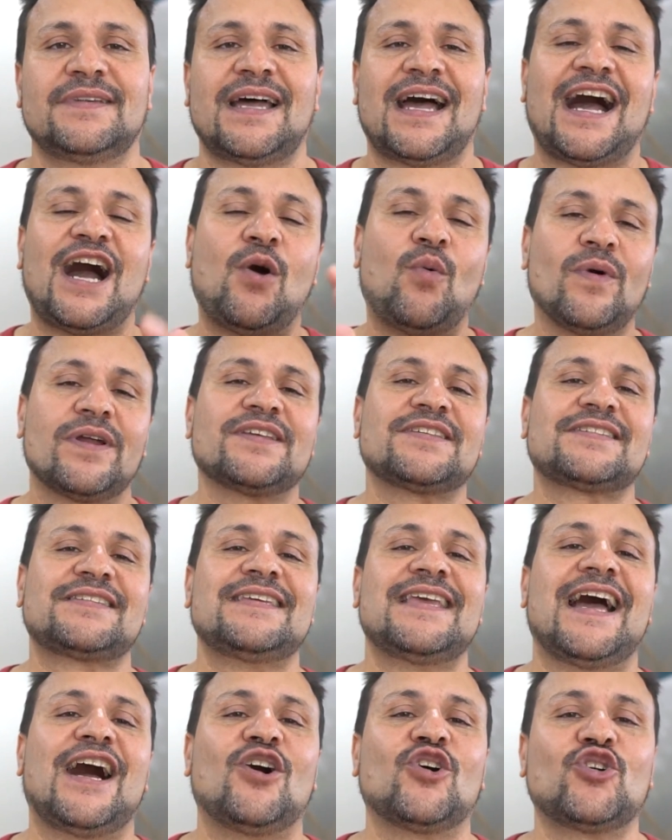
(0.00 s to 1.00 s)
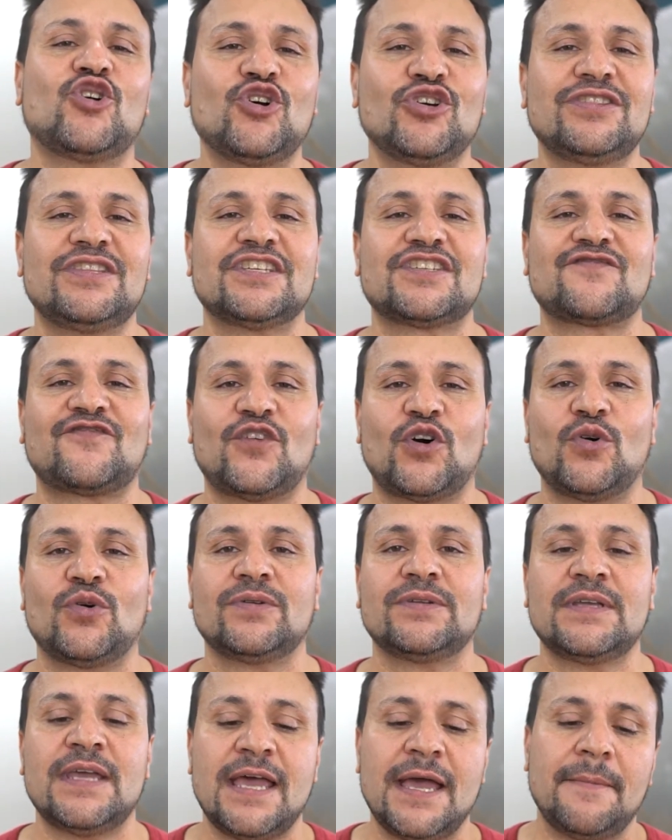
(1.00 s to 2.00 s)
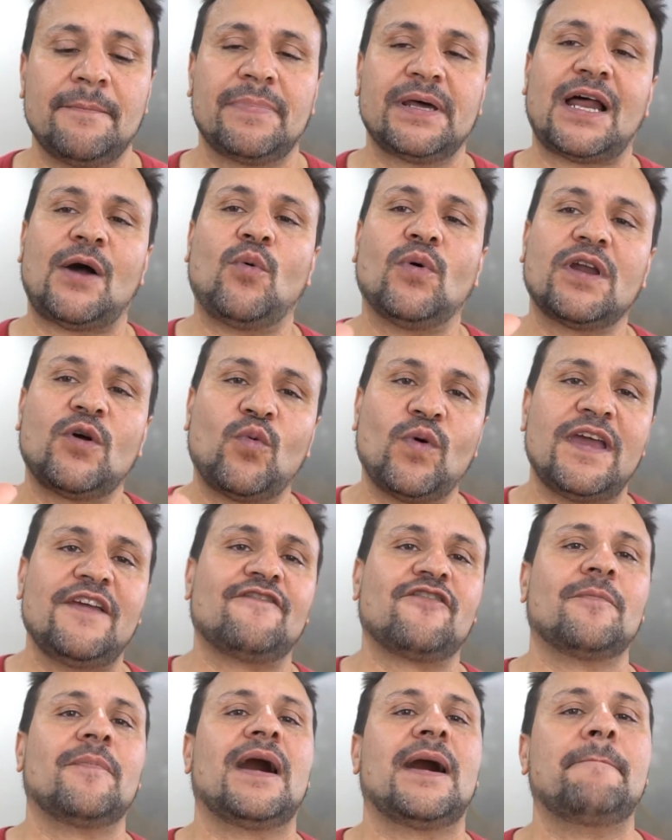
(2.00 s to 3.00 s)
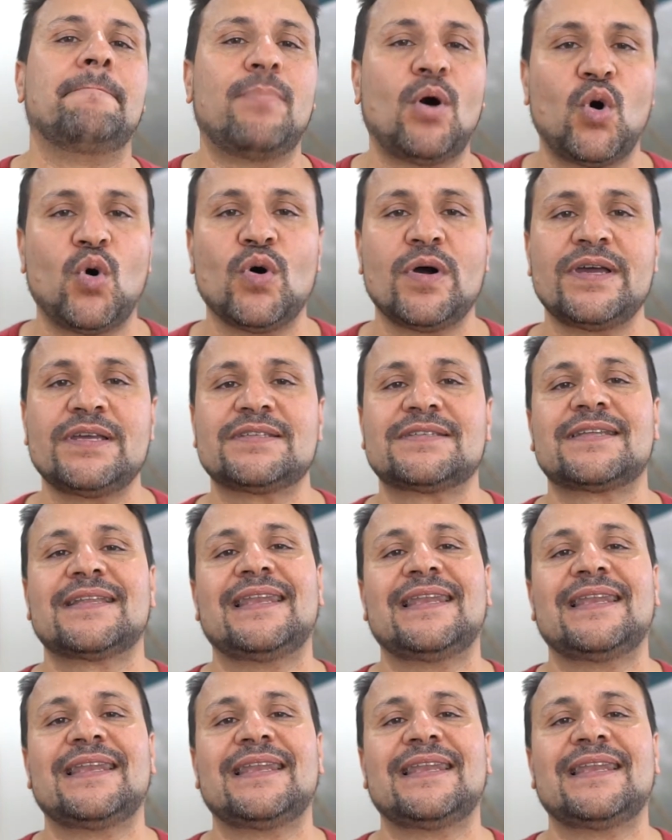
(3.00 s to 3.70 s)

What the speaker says: I wanna see how good this phone, but I wanna wait for my boys to